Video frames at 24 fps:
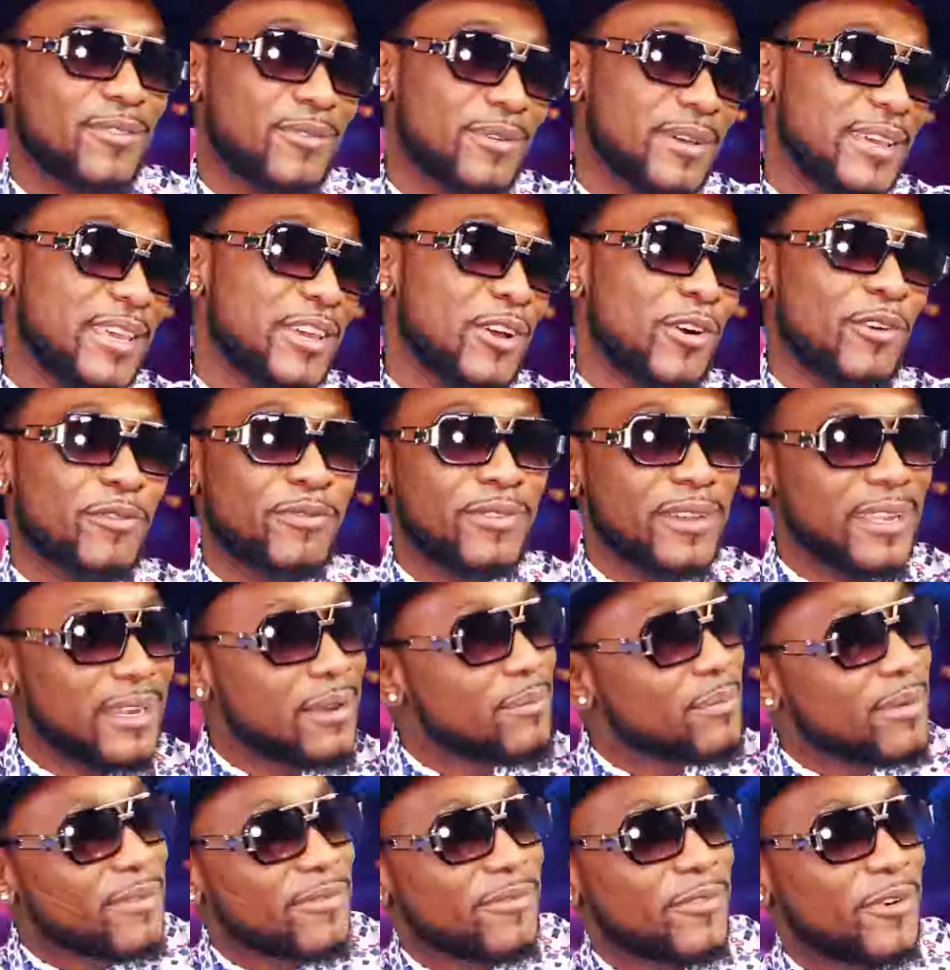we
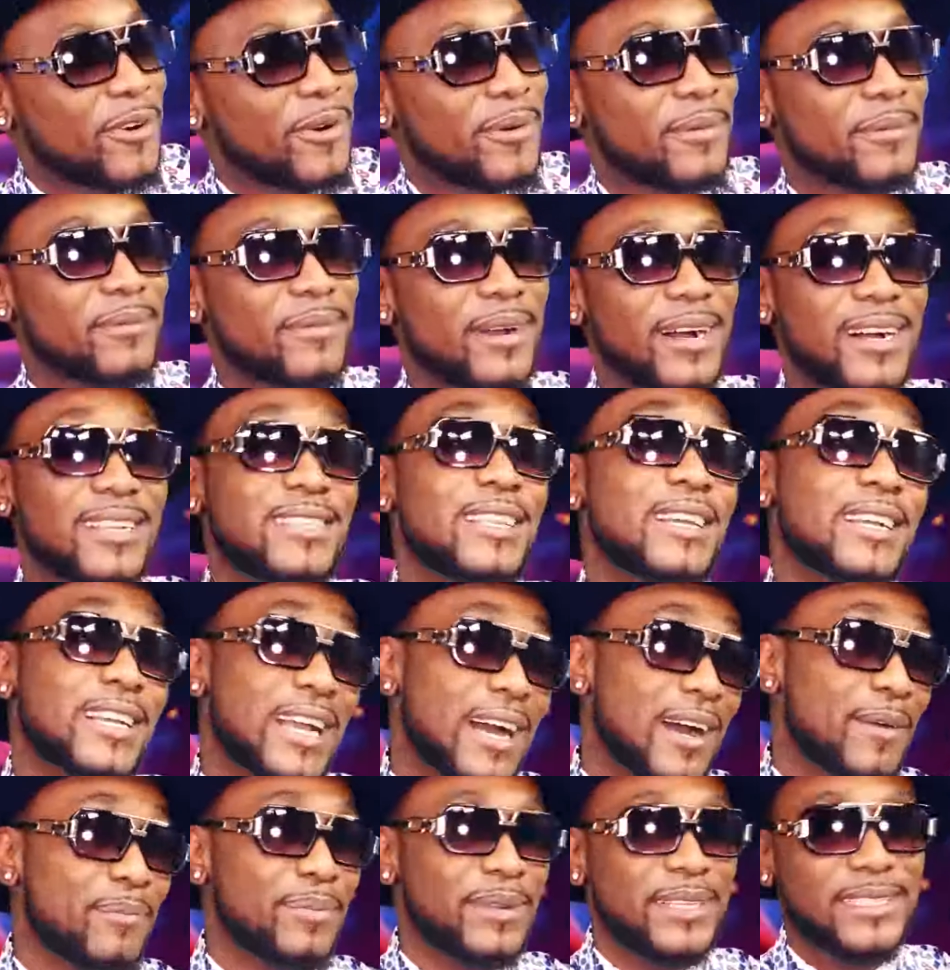often perform. I was
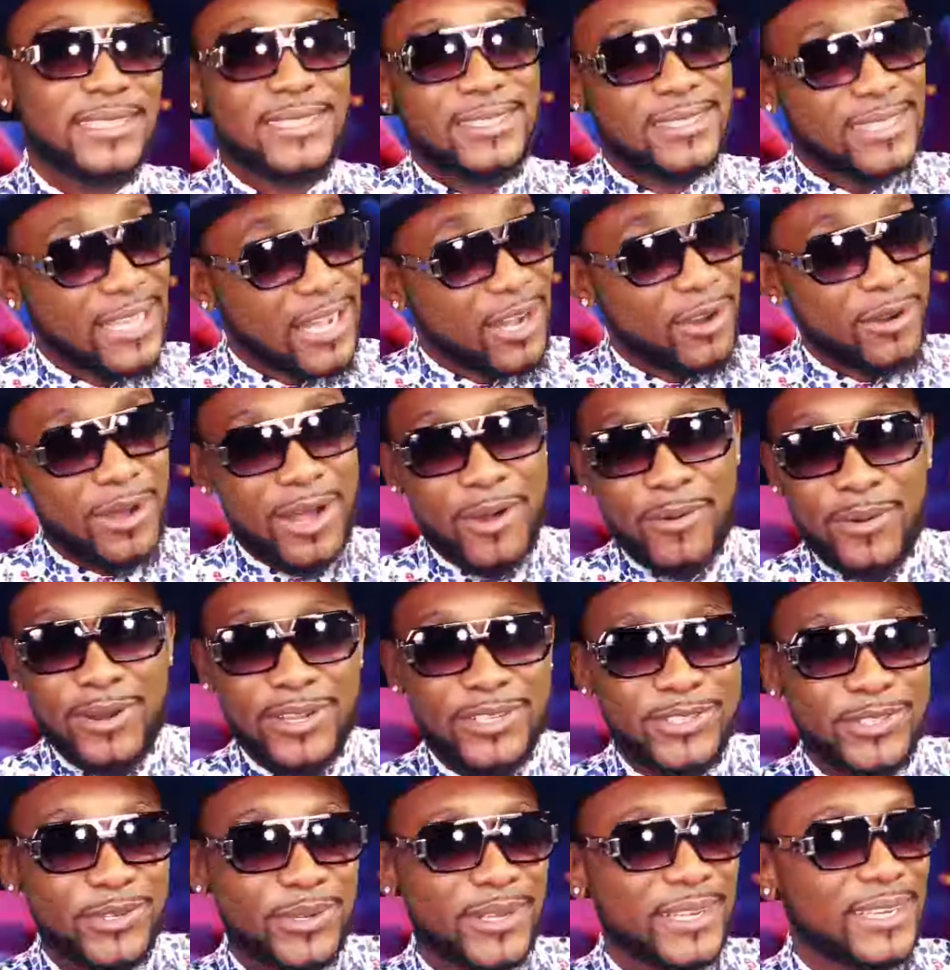like, please, I
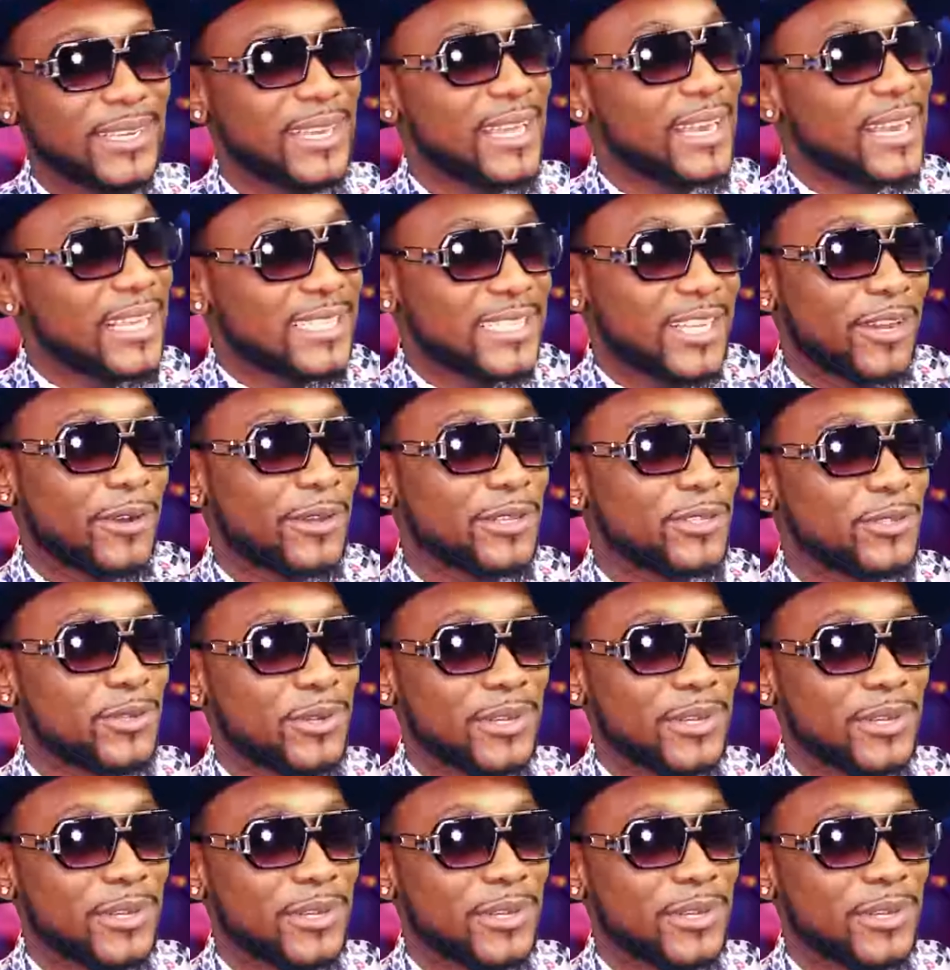want to join. And that's how I